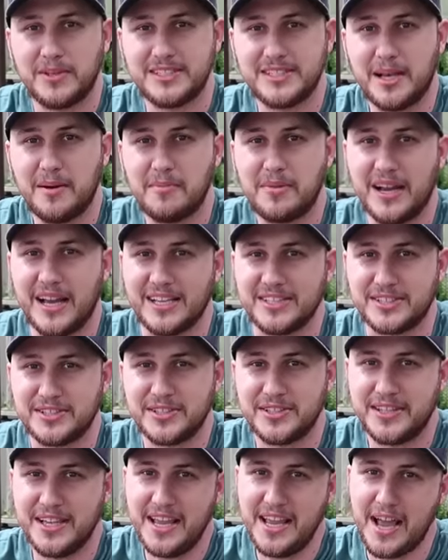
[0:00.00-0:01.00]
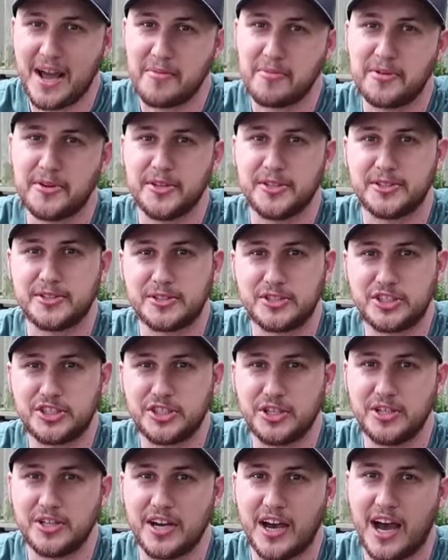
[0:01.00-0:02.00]
What's up guys, today I'm going to
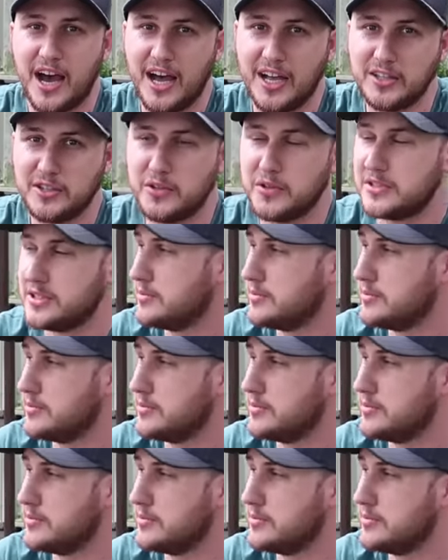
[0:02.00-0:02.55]
show you how to